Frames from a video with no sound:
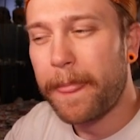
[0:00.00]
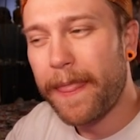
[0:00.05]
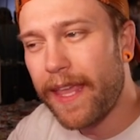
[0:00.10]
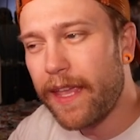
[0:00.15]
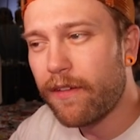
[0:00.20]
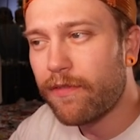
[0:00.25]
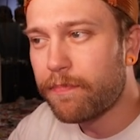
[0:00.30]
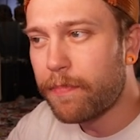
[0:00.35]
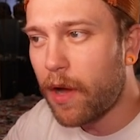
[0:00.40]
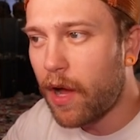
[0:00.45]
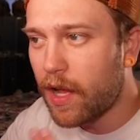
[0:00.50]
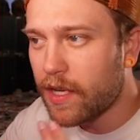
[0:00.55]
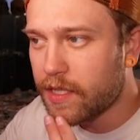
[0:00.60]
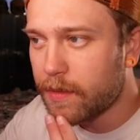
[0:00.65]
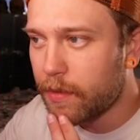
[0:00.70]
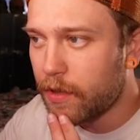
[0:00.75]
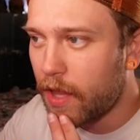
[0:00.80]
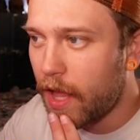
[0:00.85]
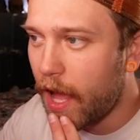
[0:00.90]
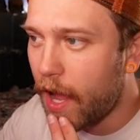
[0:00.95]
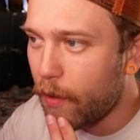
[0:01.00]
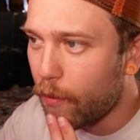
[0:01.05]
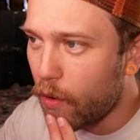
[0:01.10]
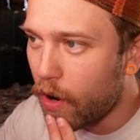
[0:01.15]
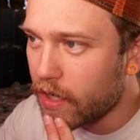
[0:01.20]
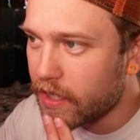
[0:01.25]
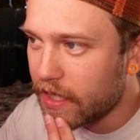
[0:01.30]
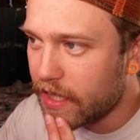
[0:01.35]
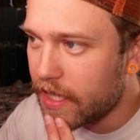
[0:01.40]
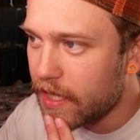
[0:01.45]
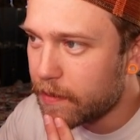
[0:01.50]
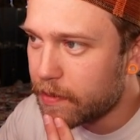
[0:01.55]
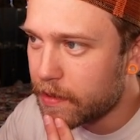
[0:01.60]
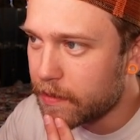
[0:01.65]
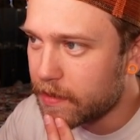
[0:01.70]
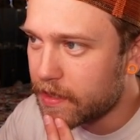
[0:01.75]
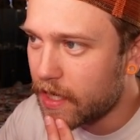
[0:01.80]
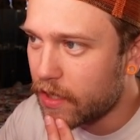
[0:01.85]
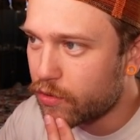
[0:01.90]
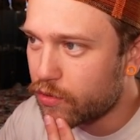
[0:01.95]
If possible, I want to keep
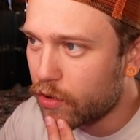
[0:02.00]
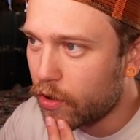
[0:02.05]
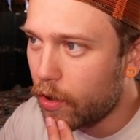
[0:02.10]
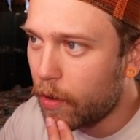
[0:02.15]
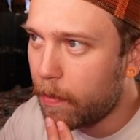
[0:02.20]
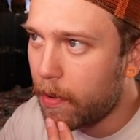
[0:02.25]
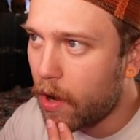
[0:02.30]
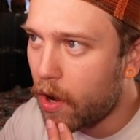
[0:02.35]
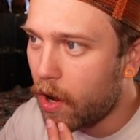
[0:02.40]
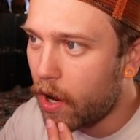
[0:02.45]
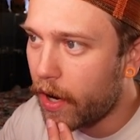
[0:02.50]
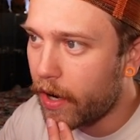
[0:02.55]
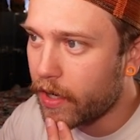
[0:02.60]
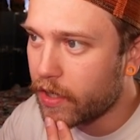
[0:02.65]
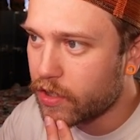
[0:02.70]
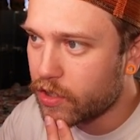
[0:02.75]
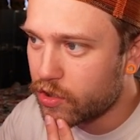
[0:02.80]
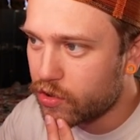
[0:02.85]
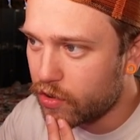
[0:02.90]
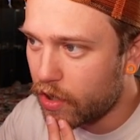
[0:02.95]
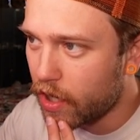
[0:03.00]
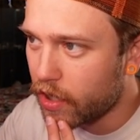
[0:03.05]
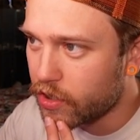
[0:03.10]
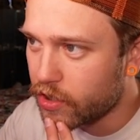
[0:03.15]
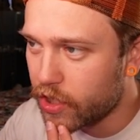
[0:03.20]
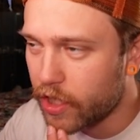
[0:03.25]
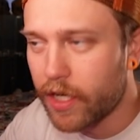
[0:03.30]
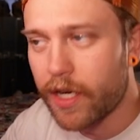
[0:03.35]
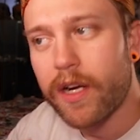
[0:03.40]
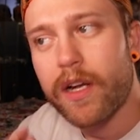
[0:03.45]
some central pawn structure.